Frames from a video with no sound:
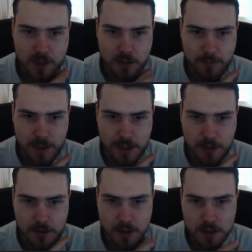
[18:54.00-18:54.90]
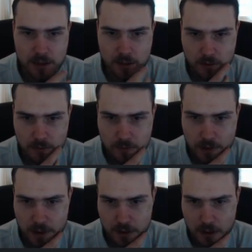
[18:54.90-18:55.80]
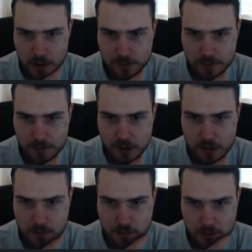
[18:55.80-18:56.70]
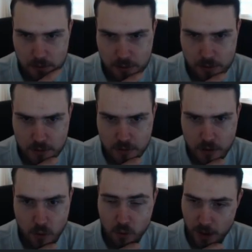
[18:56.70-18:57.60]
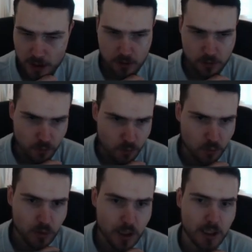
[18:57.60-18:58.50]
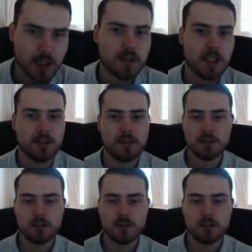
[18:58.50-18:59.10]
making it easier to find the live team of a user. Oh, that's cool. I like that.